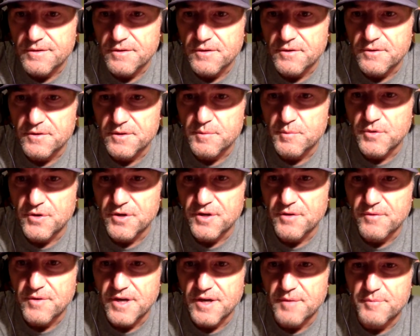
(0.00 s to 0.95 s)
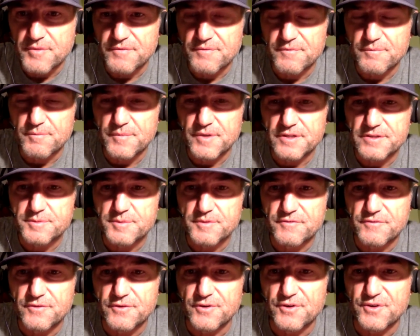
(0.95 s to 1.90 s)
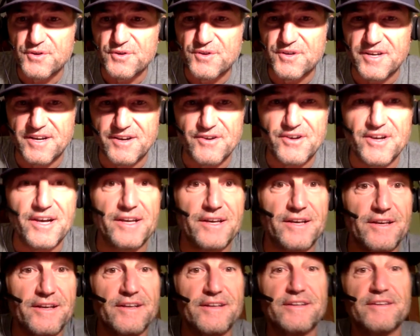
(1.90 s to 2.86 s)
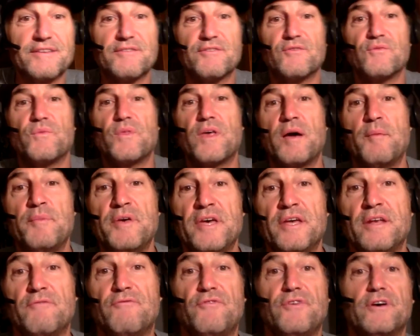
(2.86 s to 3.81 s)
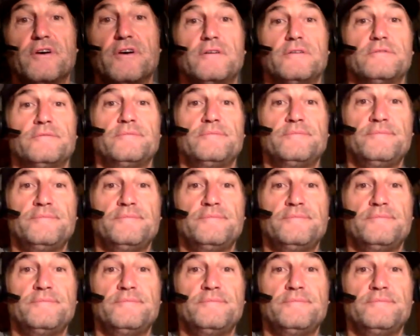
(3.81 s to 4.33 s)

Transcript: Early morning ride means before noon. All right, I'm in, Phil.